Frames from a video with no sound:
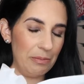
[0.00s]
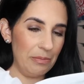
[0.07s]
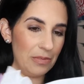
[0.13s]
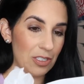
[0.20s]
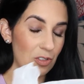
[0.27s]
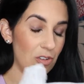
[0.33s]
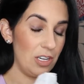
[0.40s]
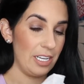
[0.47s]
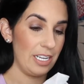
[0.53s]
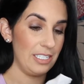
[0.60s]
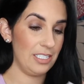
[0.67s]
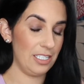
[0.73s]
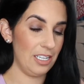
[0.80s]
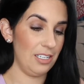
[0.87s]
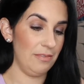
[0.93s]
So like I
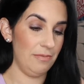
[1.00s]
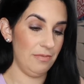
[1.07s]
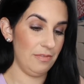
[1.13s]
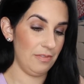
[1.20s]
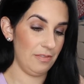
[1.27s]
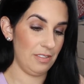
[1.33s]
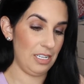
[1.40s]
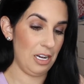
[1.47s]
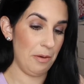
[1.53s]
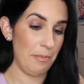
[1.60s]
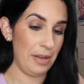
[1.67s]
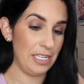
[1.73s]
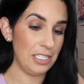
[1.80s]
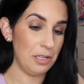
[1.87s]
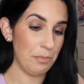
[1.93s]
said,
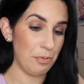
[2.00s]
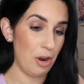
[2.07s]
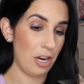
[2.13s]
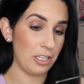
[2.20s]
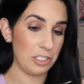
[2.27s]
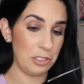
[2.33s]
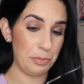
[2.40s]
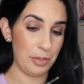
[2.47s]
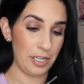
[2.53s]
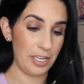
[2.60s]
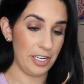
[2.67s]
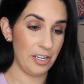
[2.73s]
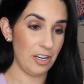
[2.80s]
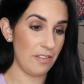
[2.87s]
amazing product to put in here.